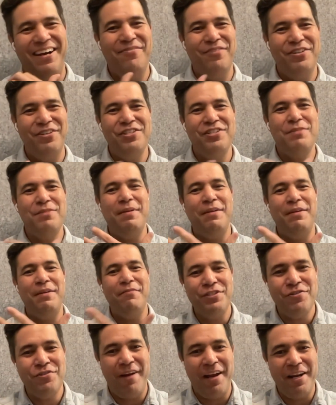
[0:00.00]
which is a bit
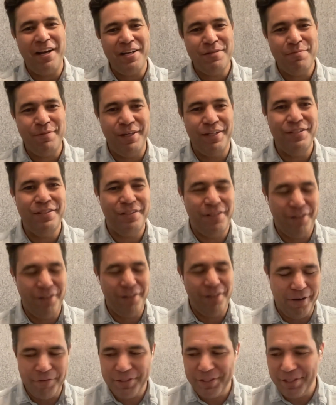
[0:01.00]
of a stretch, but
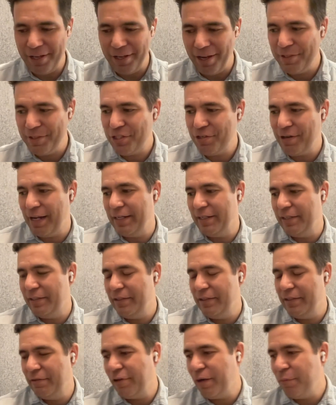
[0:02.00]
obviously I'm Australian
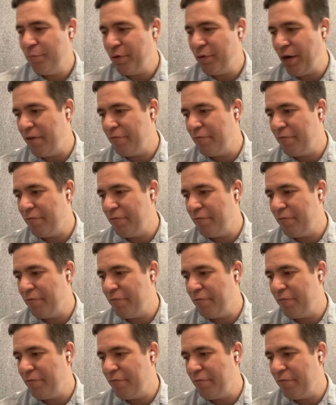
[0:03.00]
and very